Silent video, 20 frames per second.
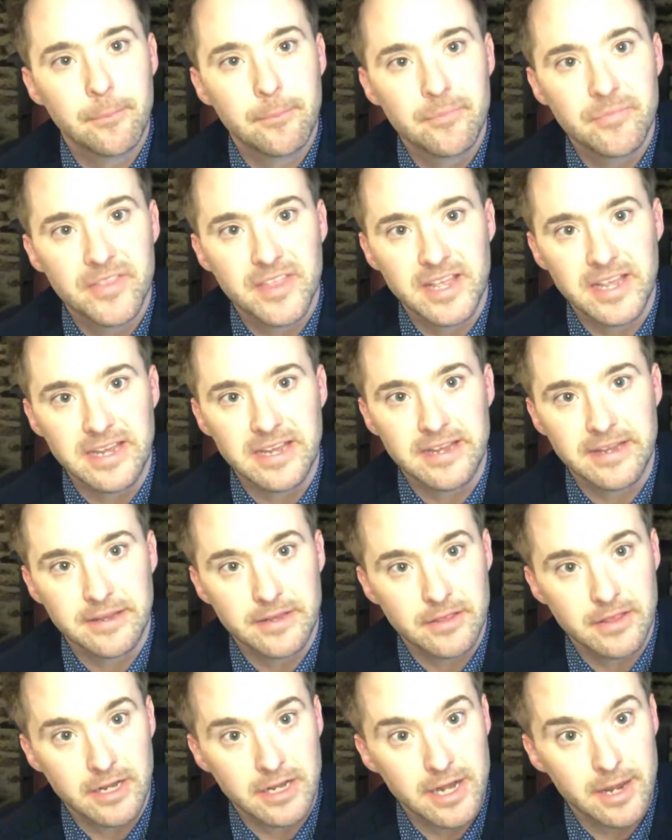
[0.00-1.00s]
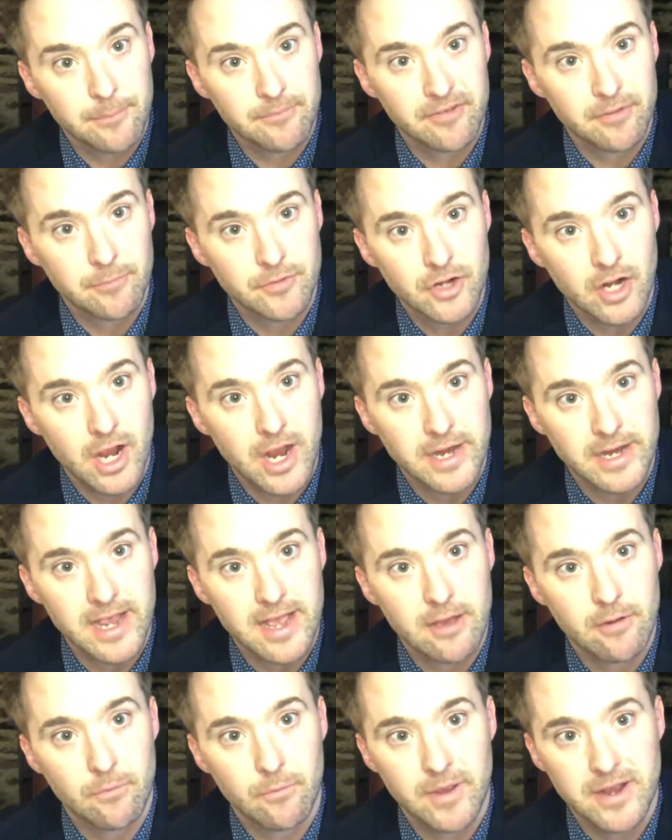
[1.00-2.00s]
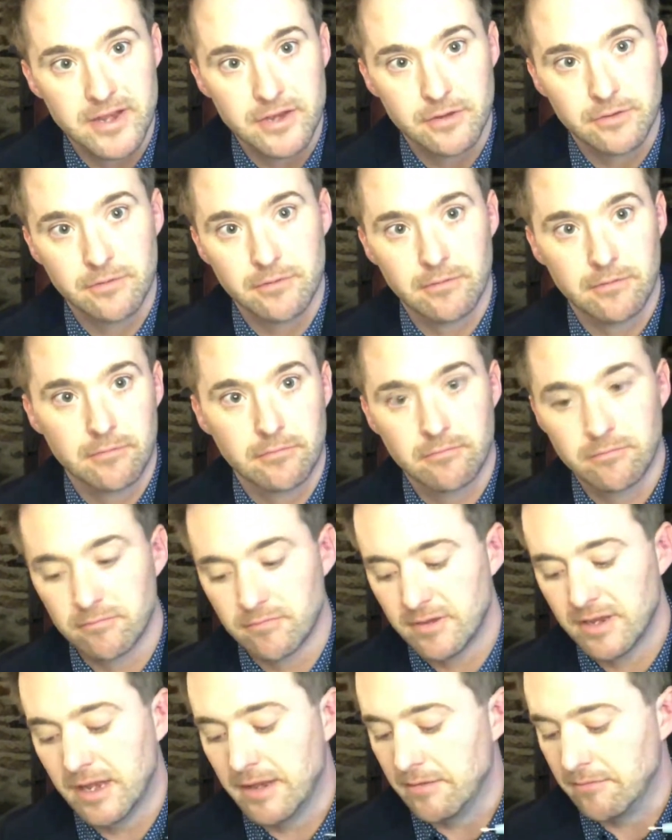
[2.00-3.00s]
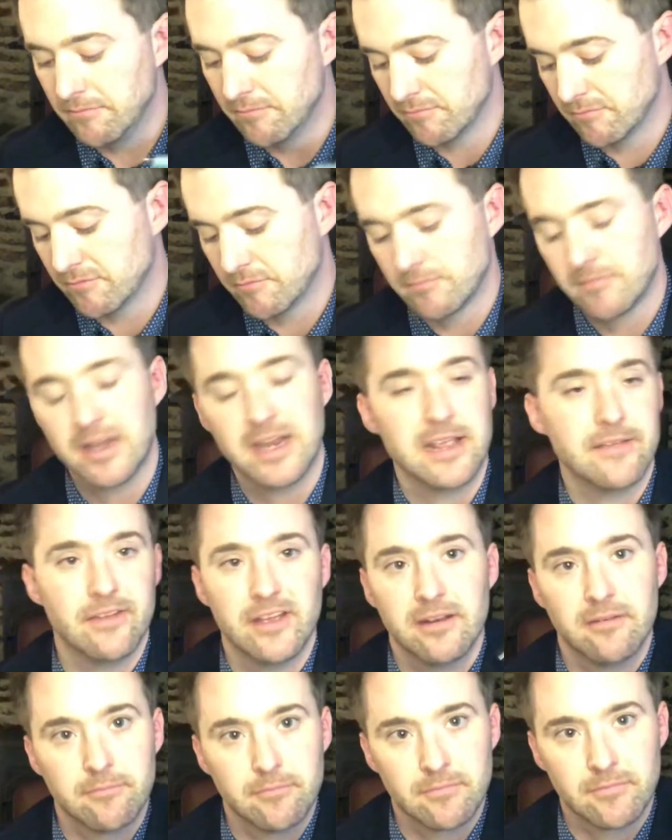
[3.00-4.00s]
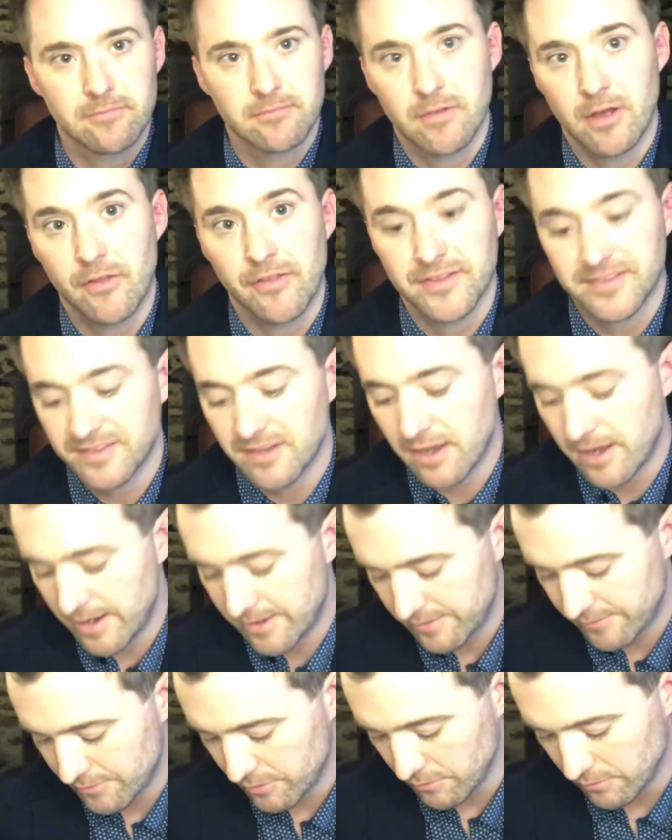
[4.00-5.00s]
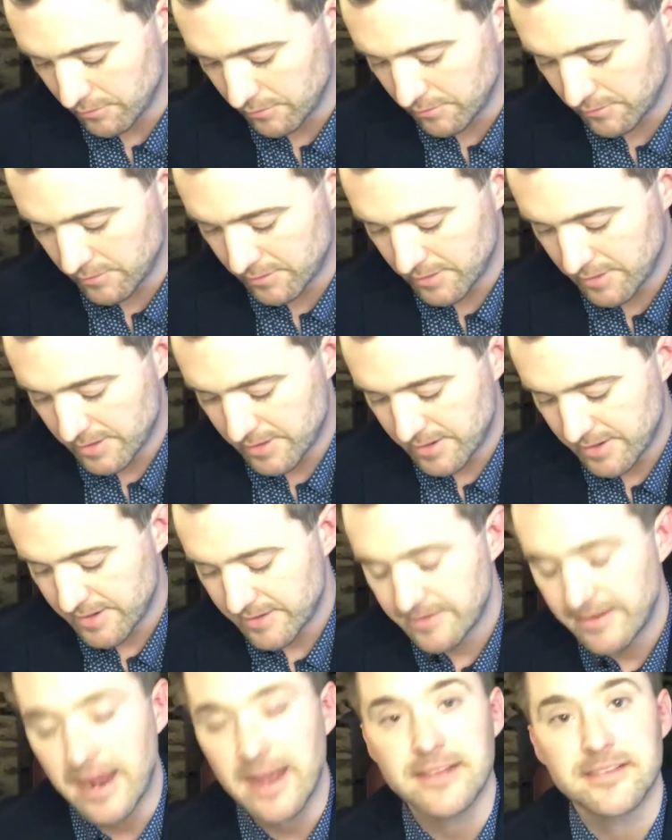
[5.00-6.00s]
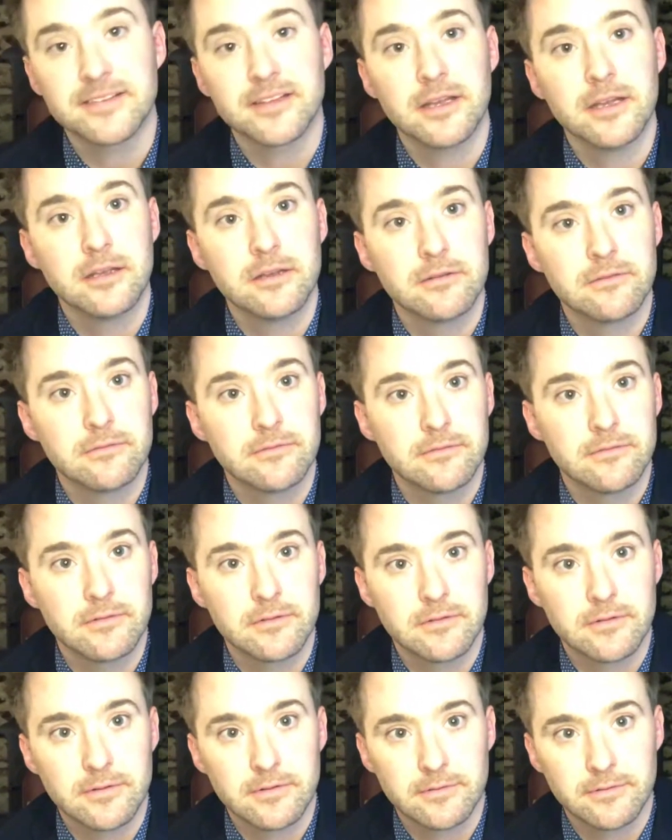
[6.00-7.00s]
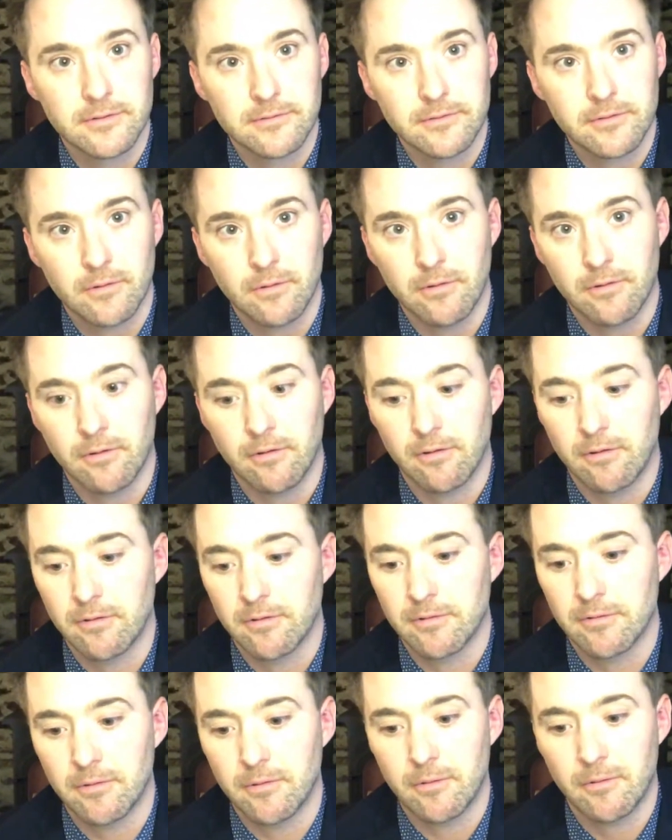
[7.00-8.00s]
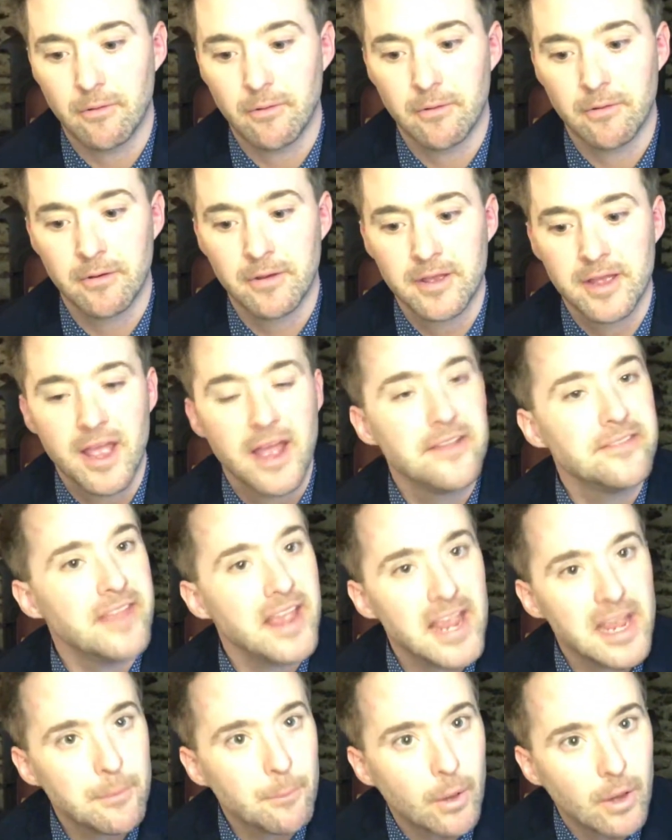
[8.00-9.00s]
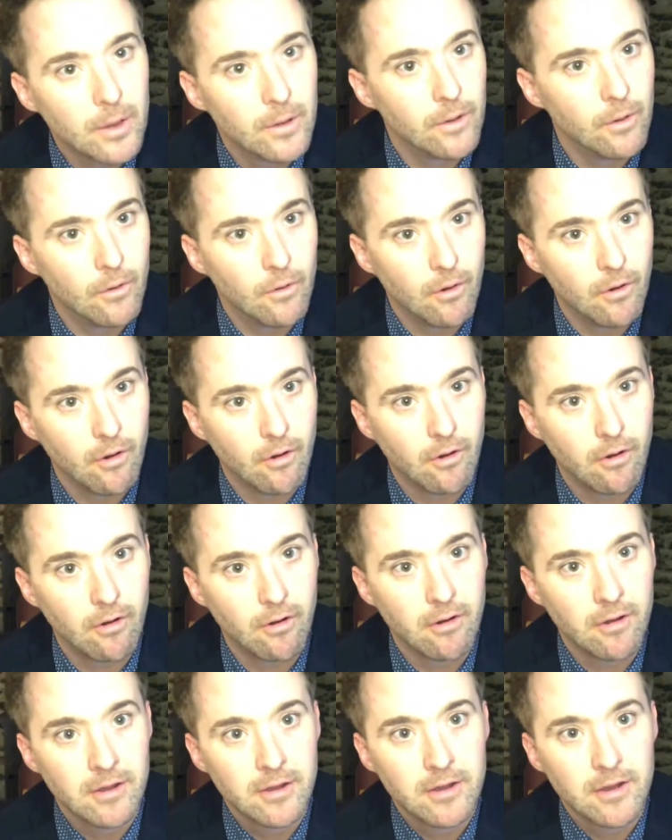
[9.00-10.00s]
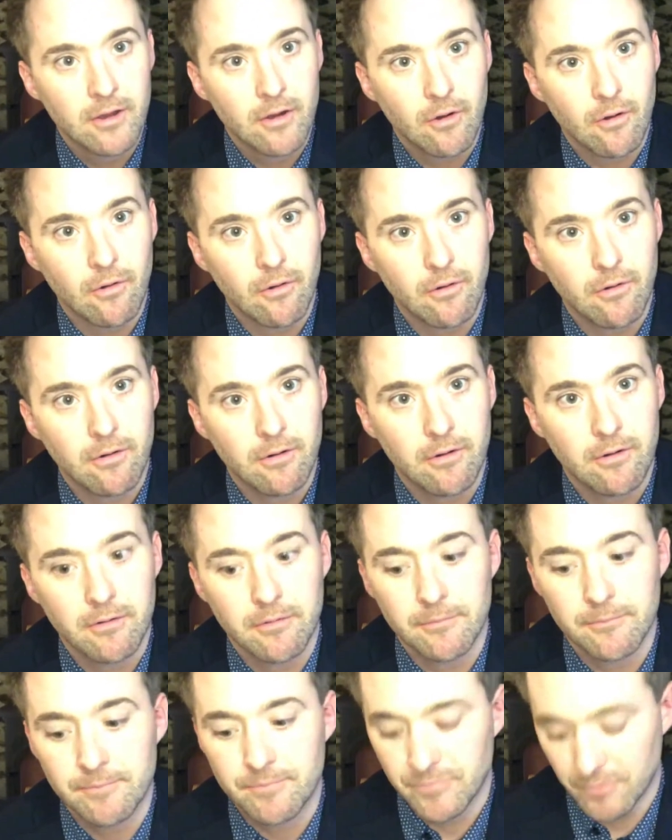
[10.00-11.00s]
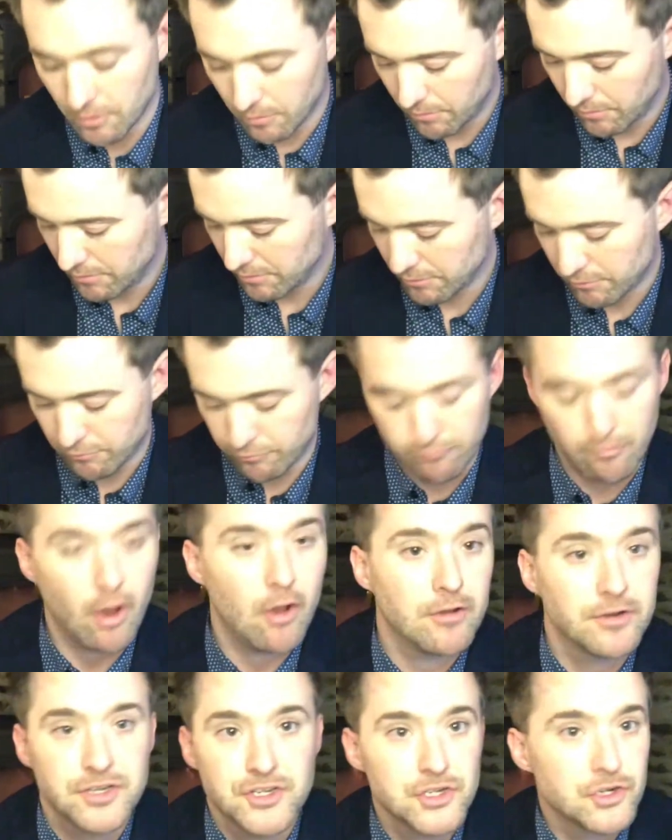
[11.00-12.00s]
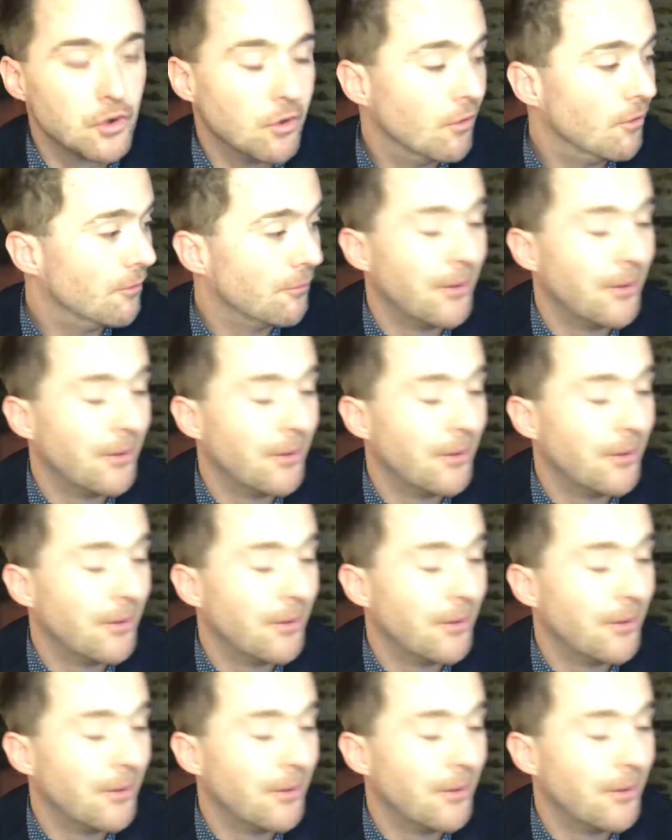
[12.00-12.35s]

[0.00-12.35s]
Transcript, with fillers: the, the nib from drying out when you leave it on the side of your desk or, or table or, or, or crotch or